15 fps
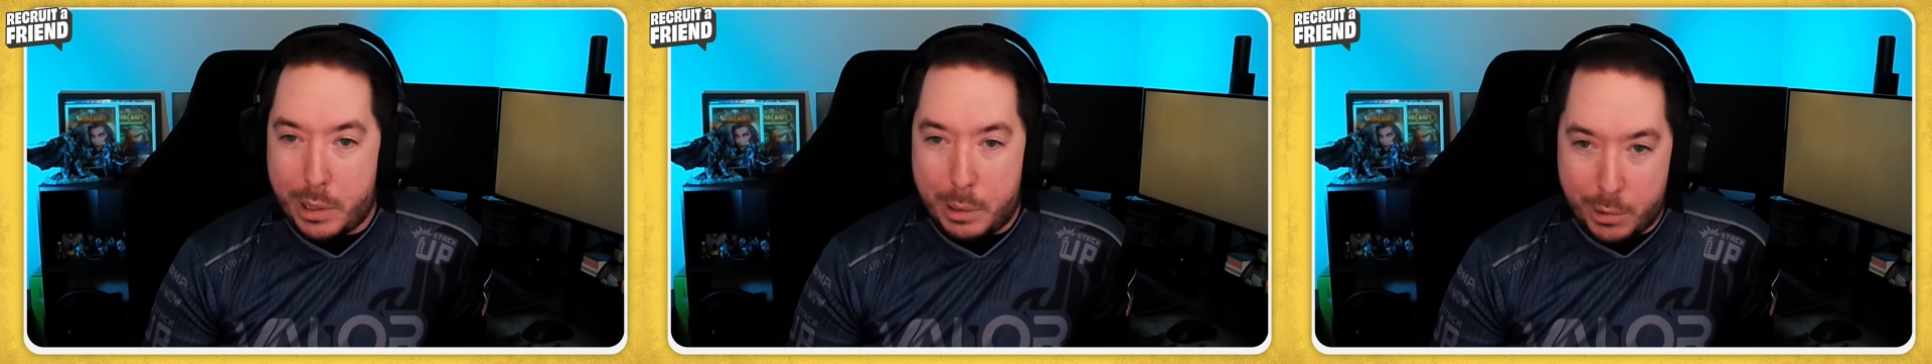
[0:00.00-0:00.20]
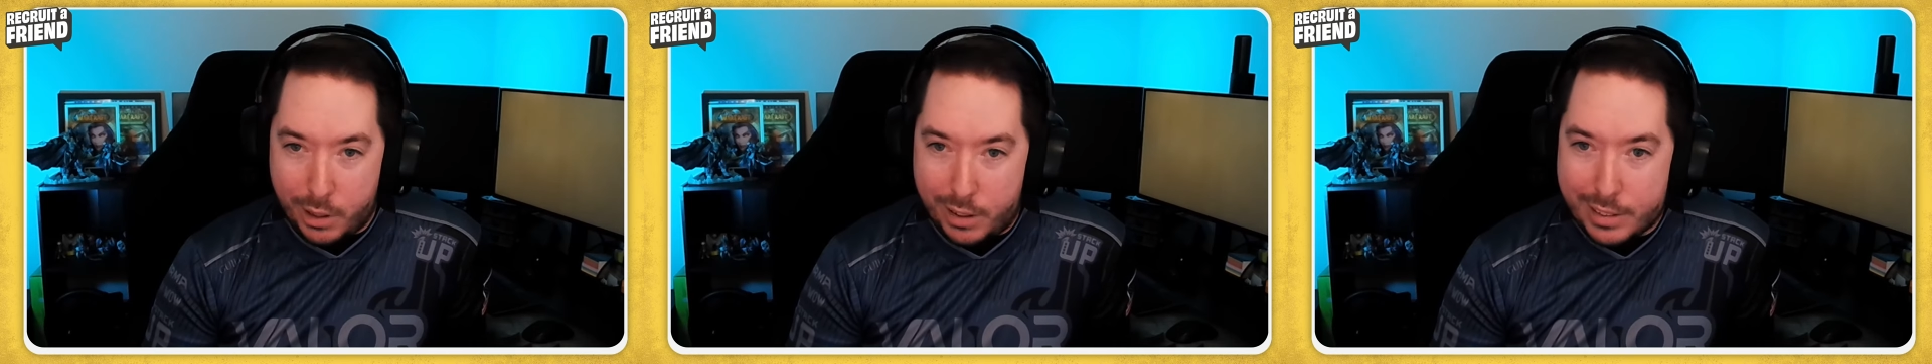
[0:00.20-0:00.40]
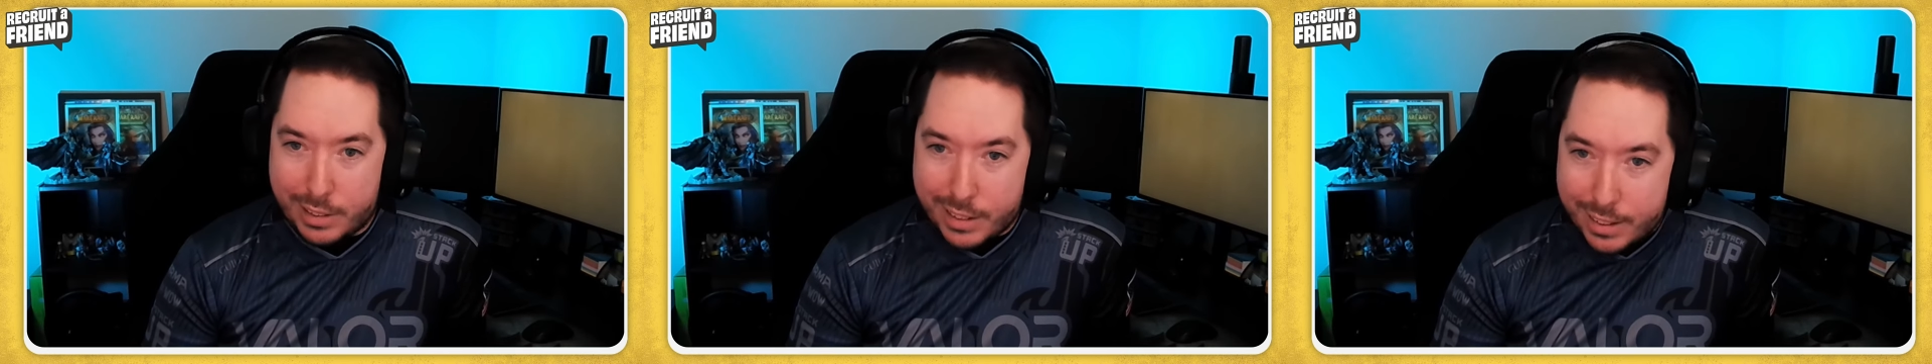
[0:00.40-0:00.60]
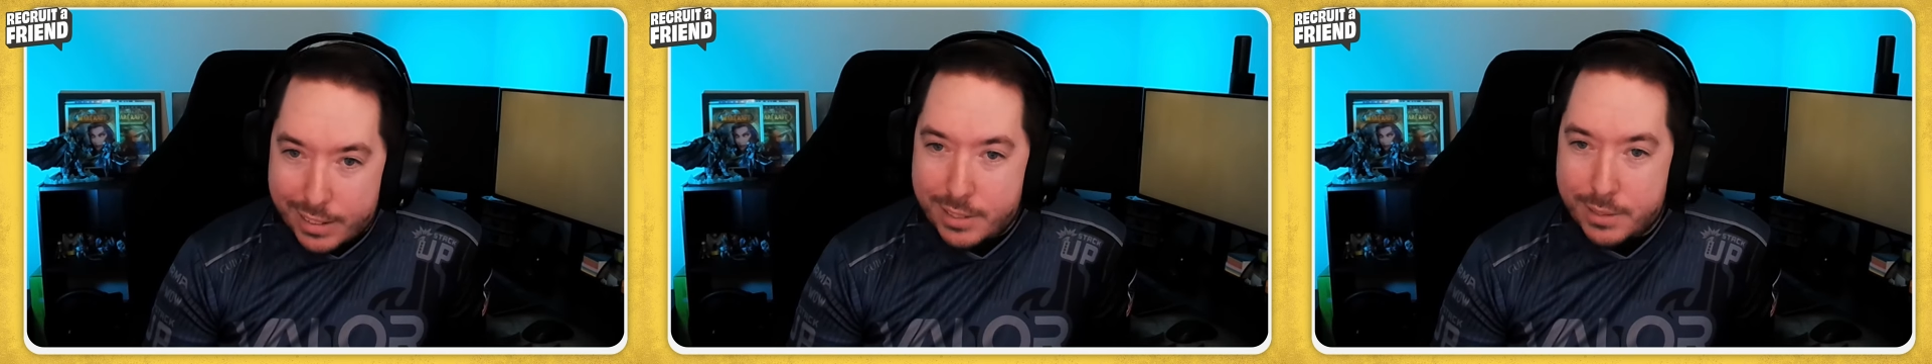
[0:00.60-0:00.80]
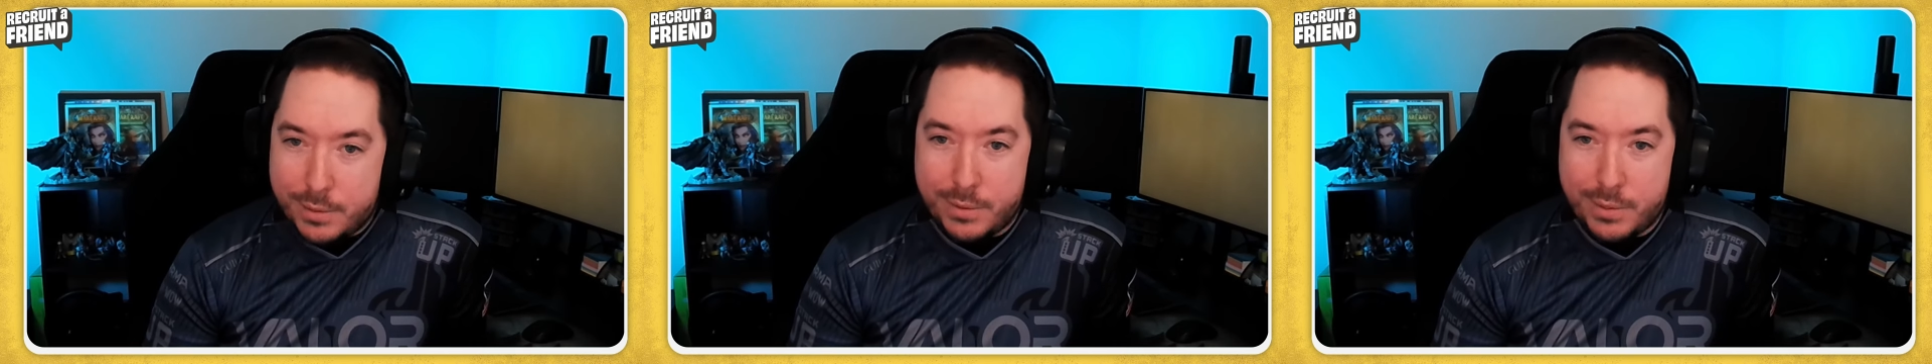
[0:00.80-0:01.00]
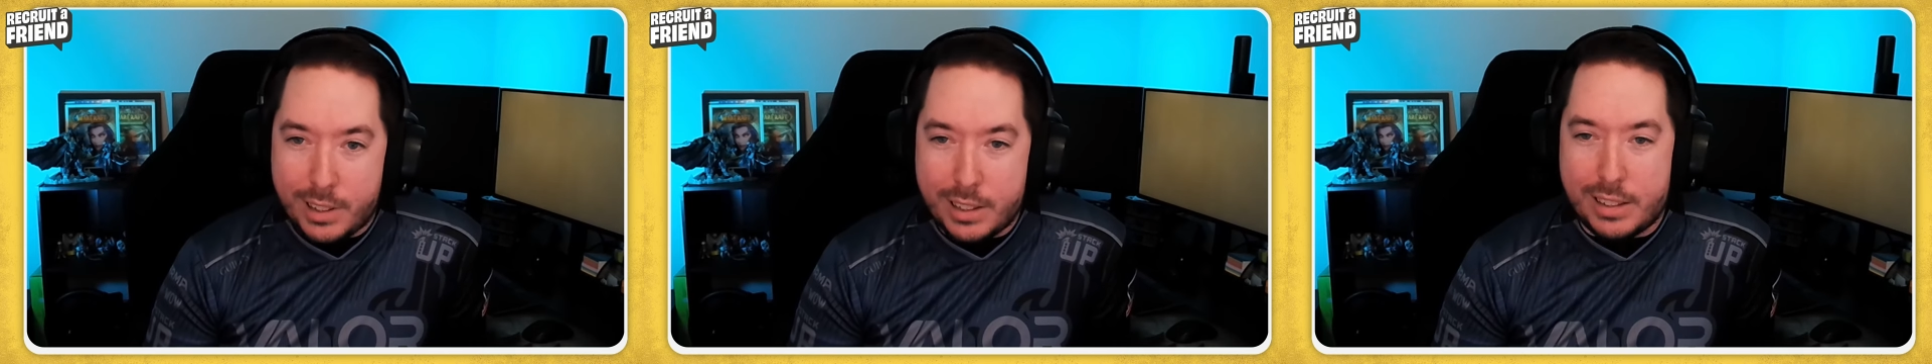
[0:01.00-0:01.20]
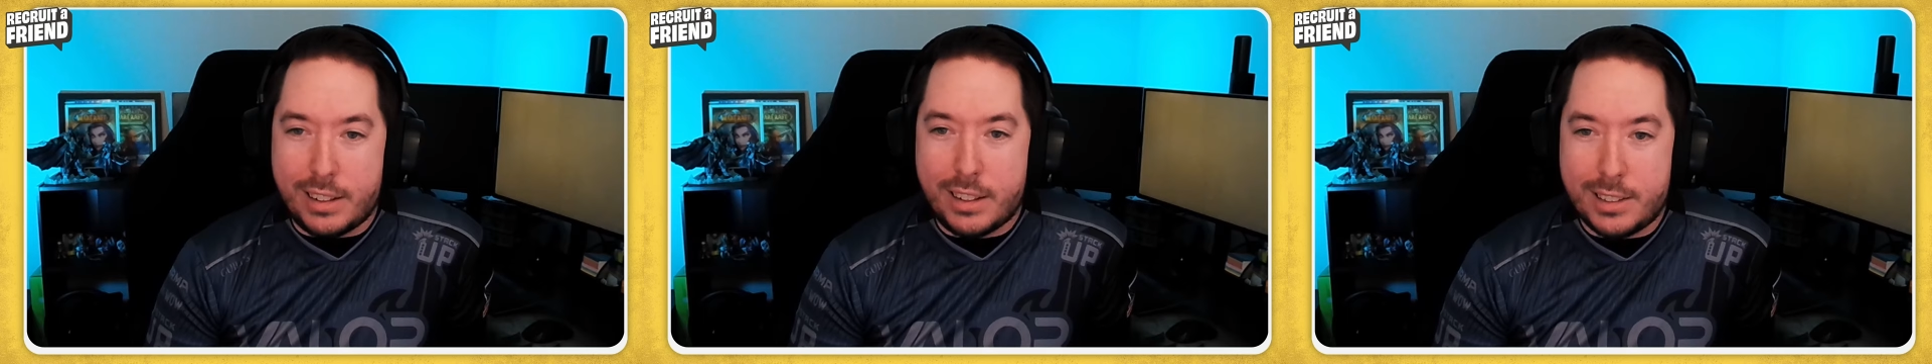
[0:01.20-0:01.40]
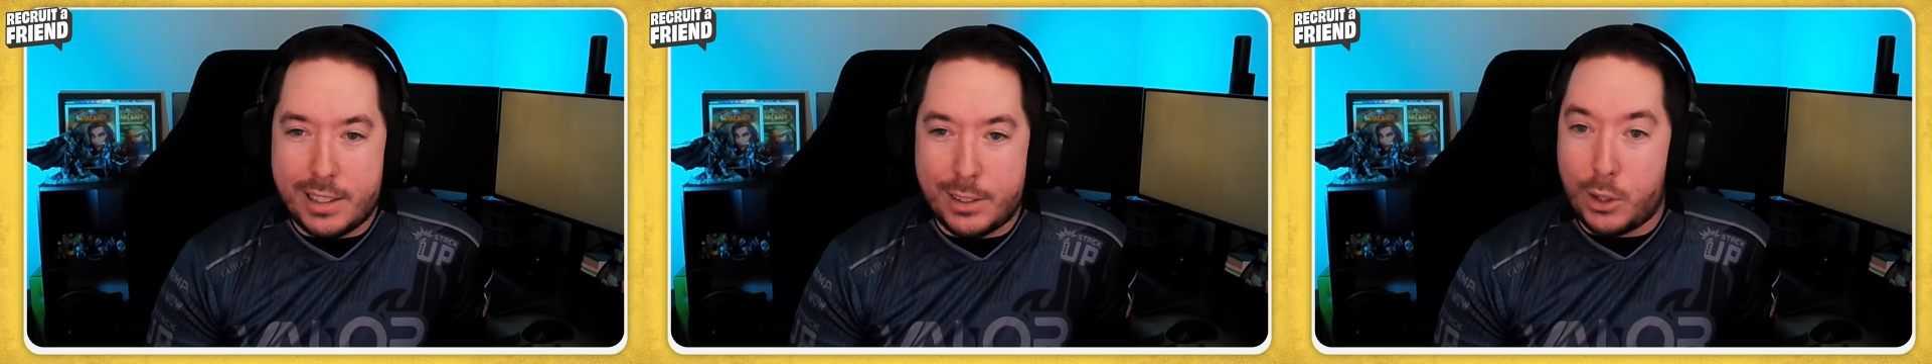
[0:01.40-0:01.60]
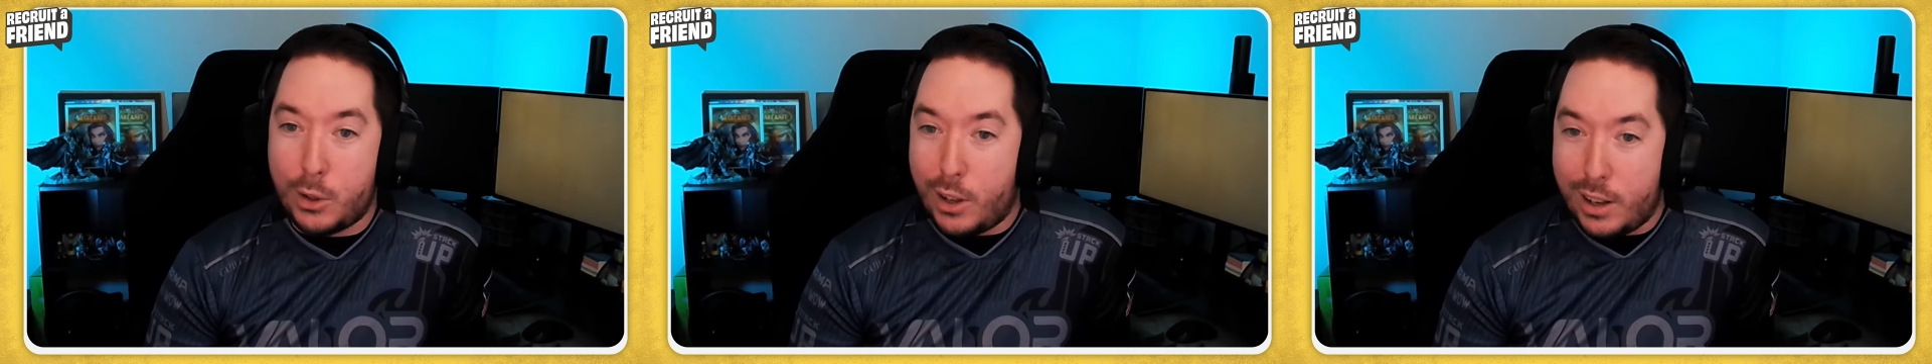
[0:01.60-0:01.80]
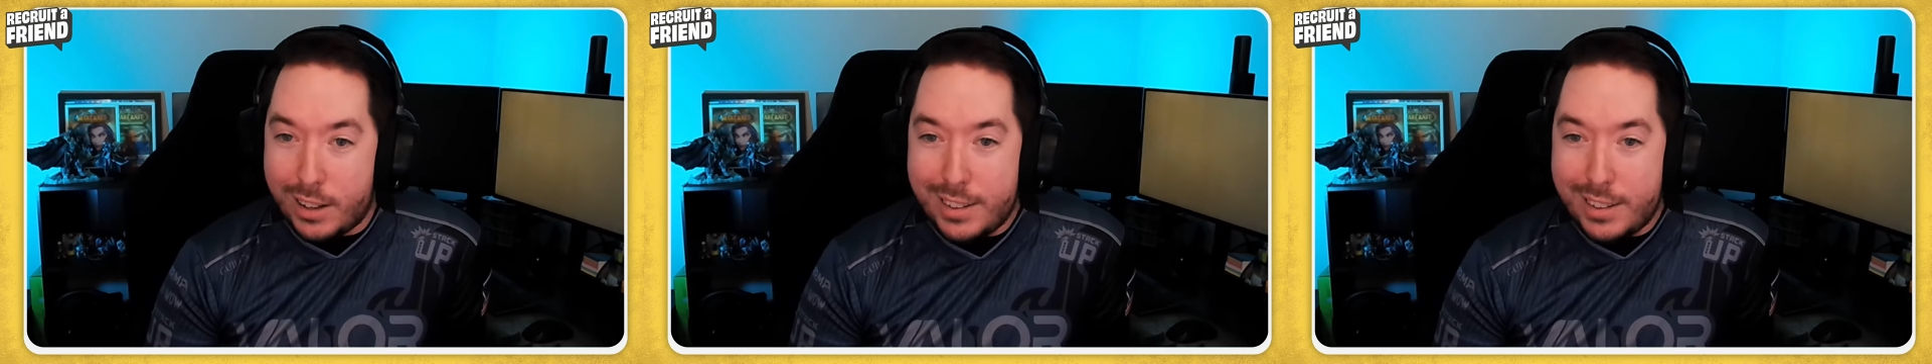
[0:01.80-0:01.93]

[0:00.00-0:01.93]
people online? Because uh, that's a lot.